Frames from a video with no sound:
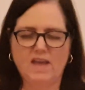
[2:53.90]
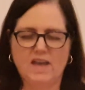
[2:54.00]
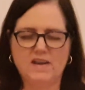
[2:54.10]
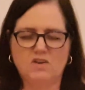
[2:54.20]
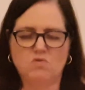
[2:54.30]

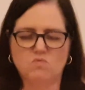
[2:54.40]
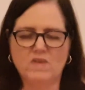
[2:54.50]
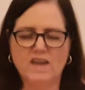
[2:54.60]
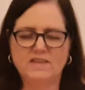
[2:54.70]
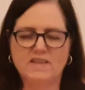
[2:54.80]
and a
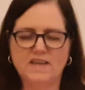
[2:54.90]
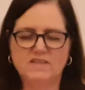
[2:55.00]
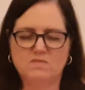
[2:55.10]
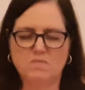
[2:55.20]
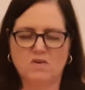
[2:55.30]
great day
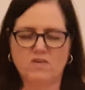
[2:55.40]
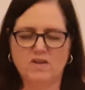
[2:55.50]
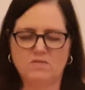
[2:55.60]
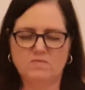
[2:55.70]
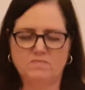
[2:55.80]
tomorrow.